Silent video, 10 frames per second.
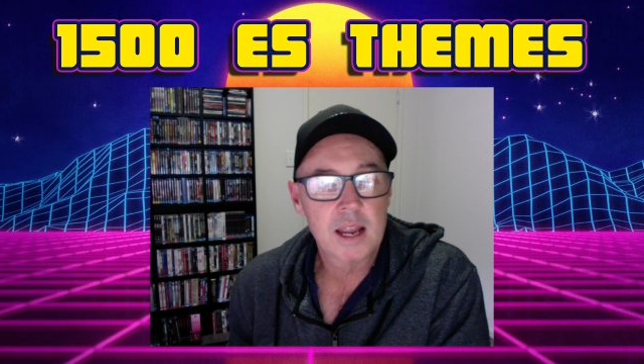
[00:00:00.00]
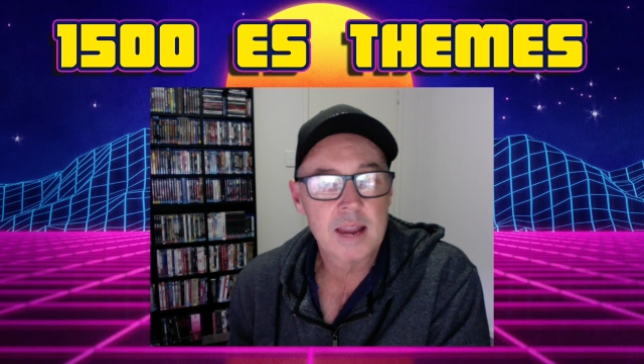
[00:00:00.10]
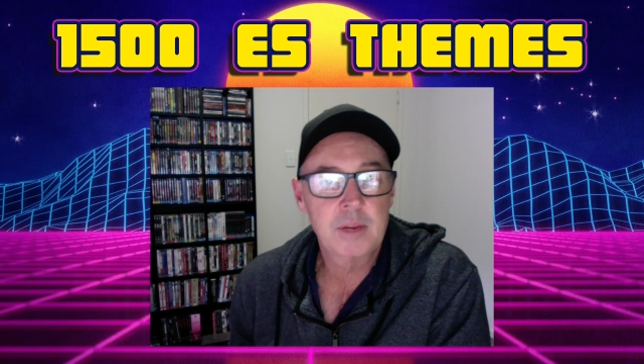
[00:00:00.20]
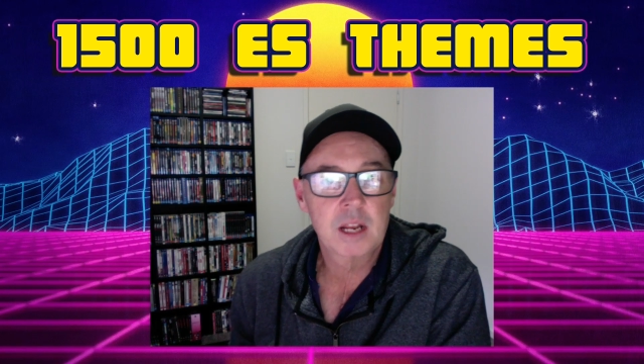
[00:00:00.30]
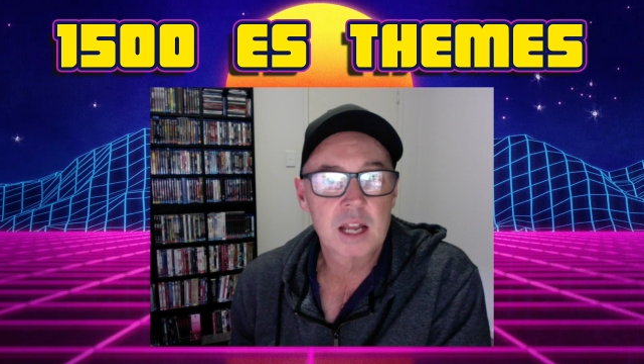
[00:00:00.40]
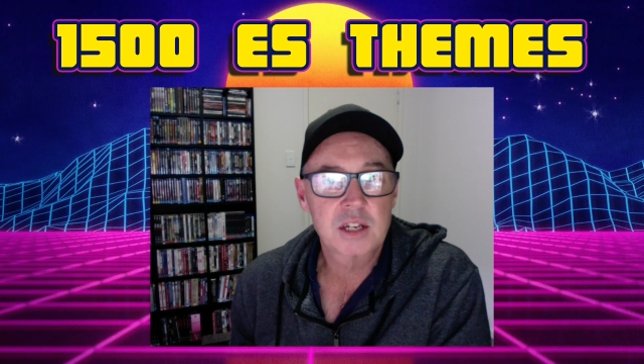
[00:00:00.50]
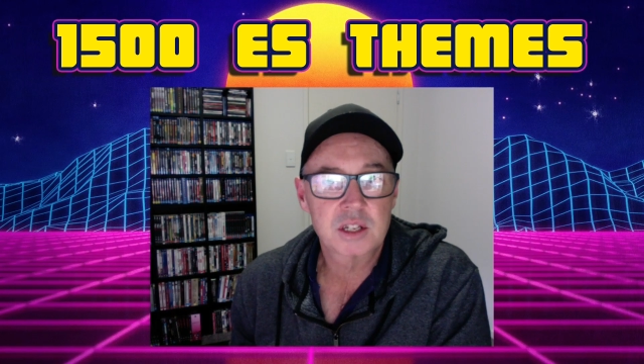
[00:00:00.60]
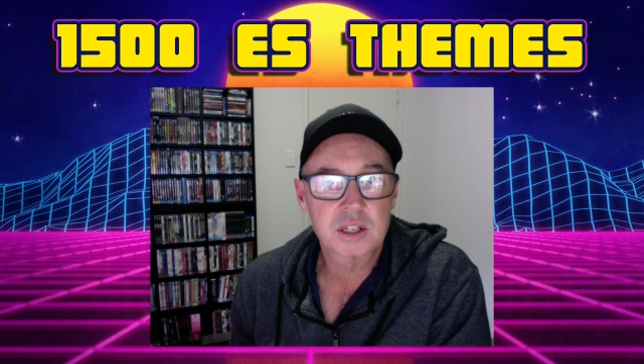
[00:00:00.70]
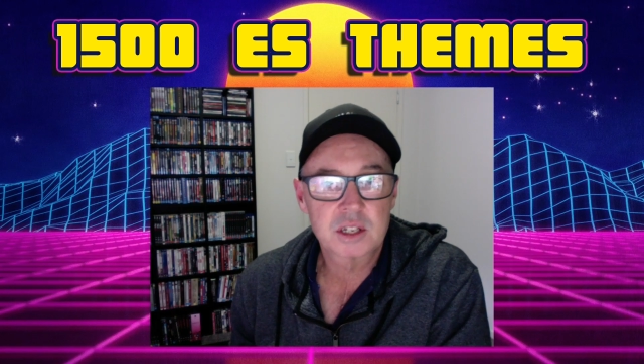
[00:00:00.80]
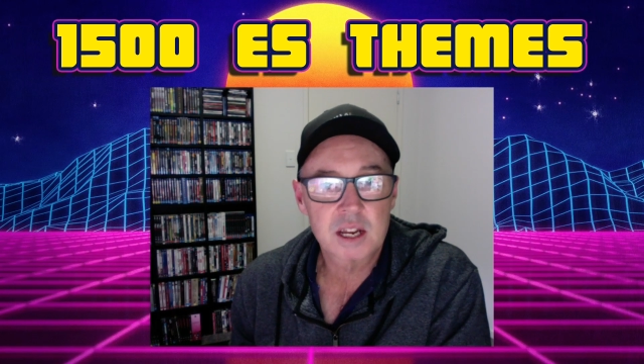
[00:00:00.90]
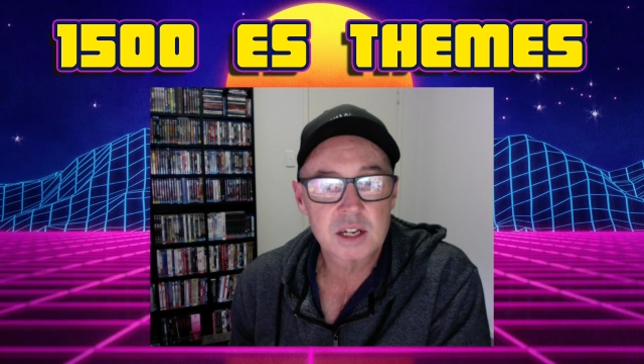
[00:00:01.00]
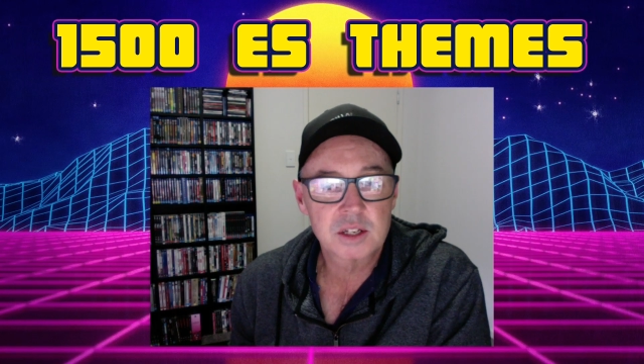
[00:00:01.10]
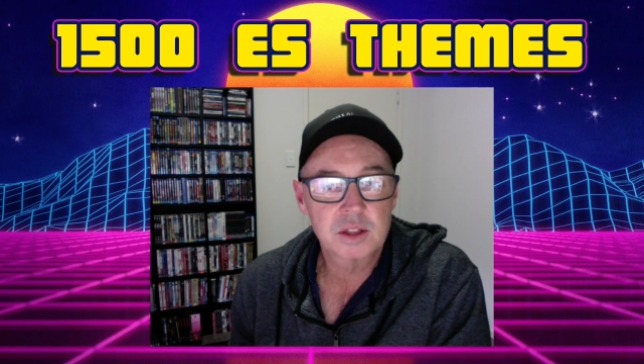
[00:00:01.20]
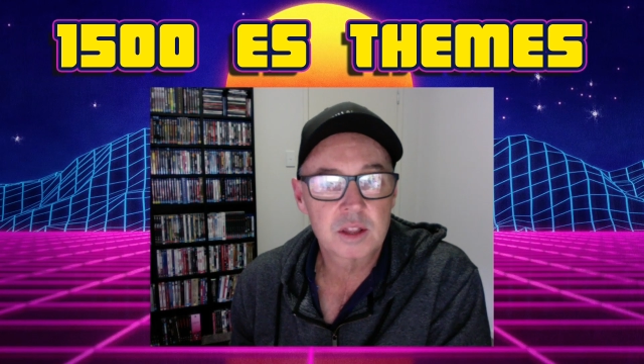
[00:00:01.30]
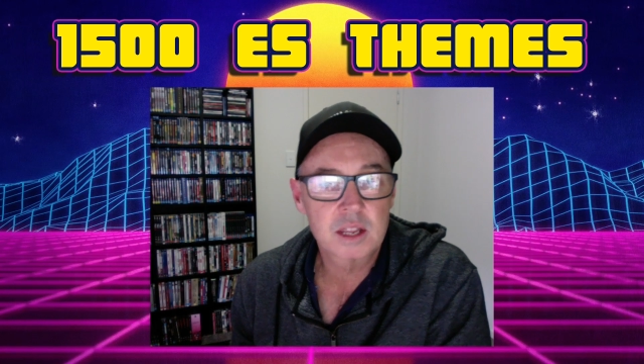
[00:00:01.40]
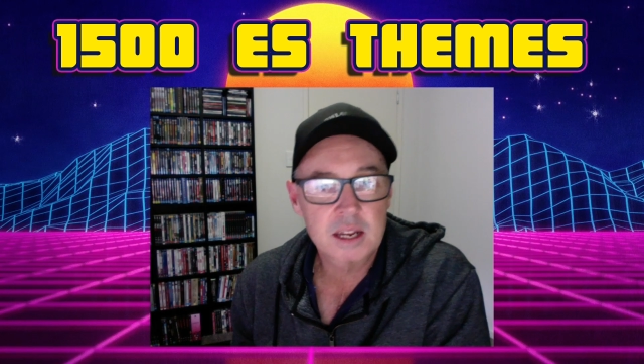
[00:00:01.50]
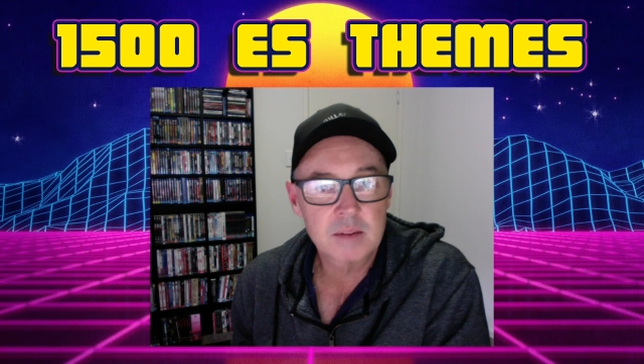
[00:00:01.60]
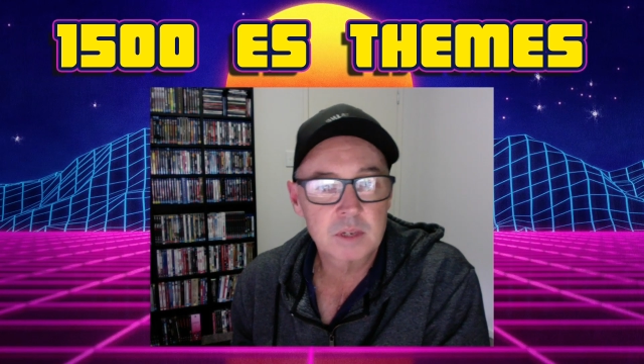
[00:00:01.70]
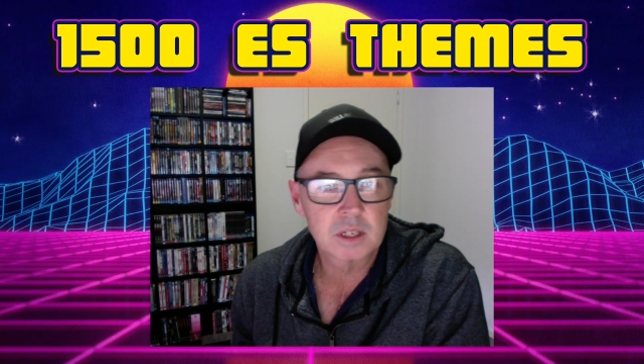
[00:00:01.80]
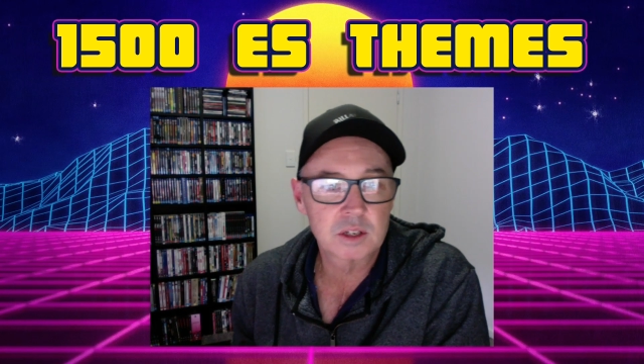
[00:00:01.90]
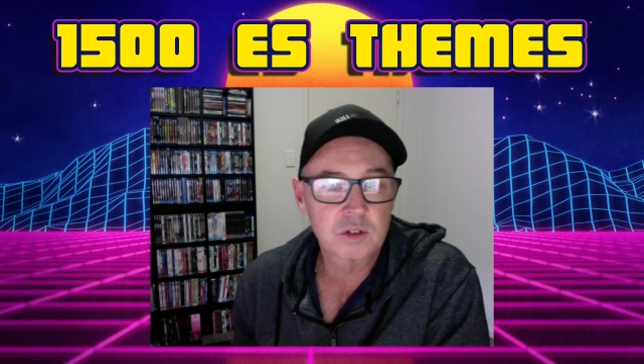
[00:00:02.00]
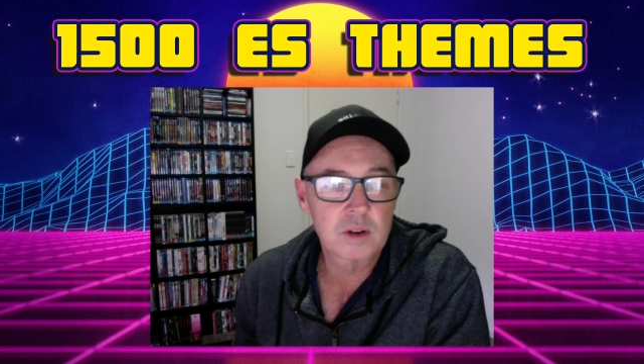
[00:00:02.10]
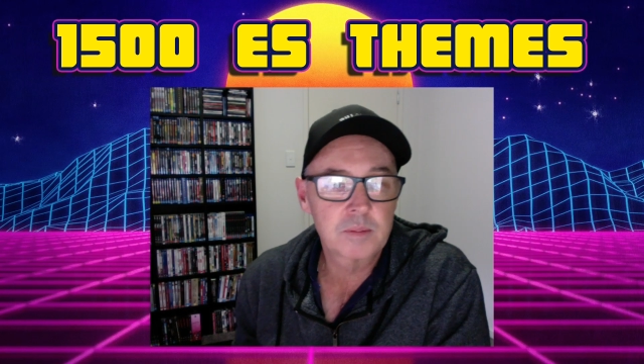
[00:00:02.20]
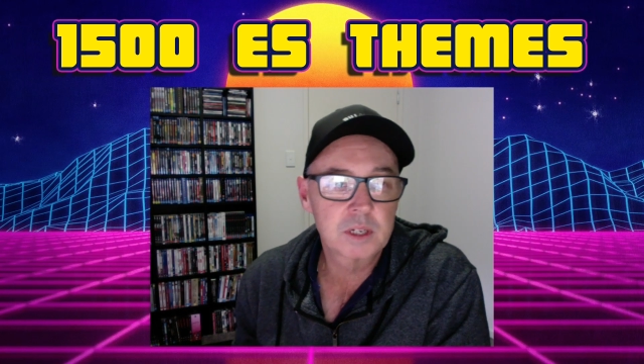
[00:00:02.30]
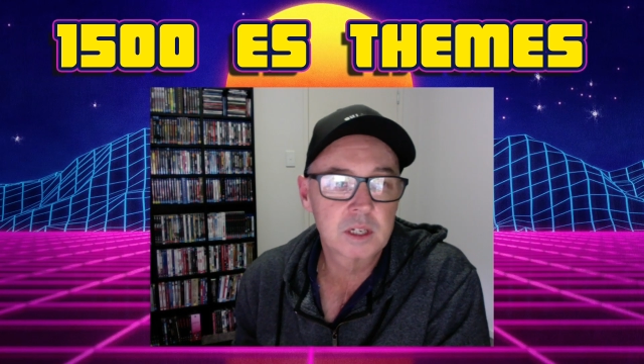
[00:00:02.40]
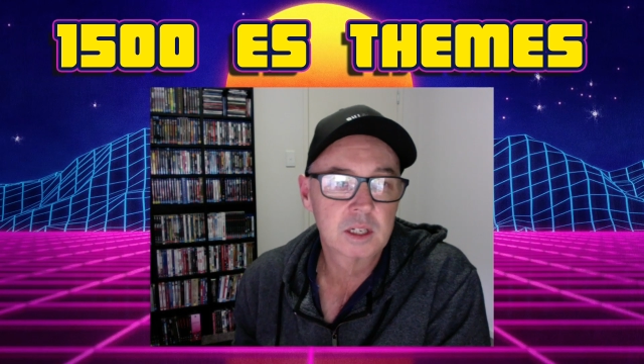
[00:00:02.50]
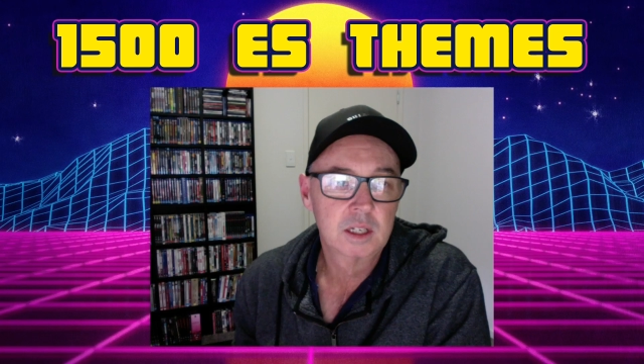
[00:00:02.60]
EmulationStation themes and script.